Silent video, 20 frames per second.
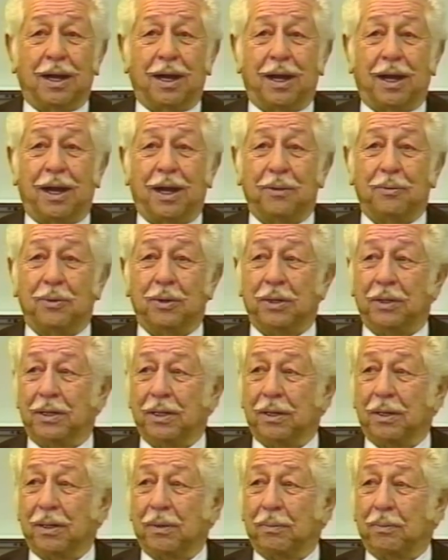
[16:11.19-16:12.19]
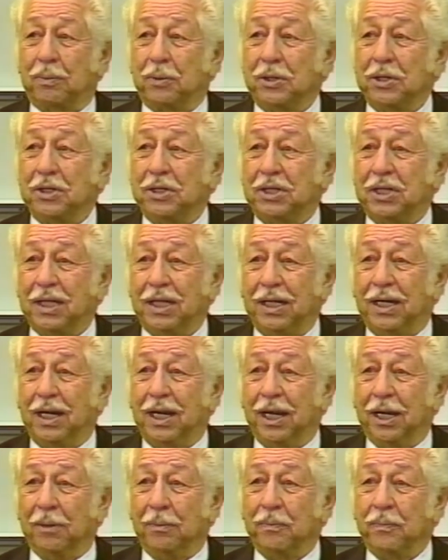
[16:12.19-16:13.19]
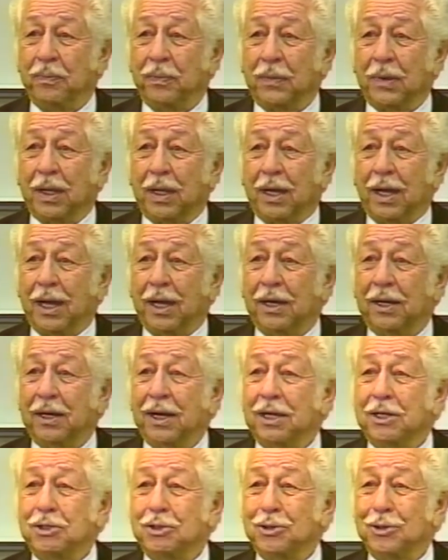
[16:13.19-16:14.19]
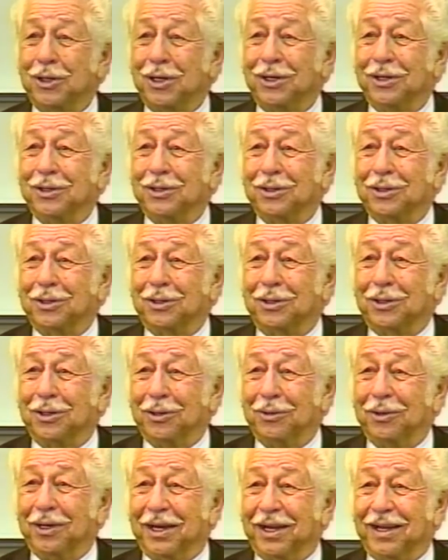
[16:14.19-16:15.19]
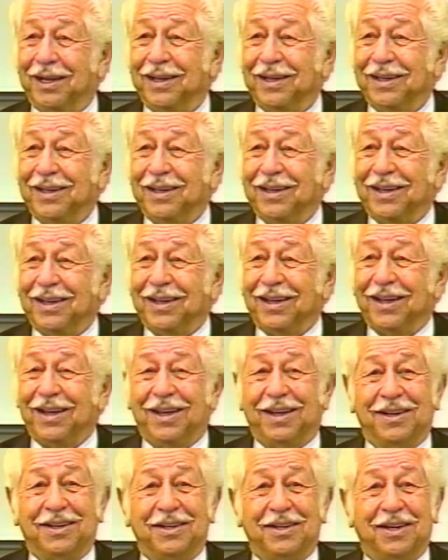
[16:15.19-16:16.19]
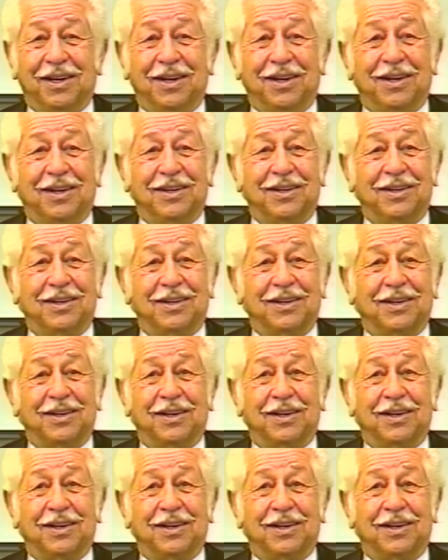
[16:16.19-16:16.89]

I would uh, precede him and lecture on chlorella. And uh,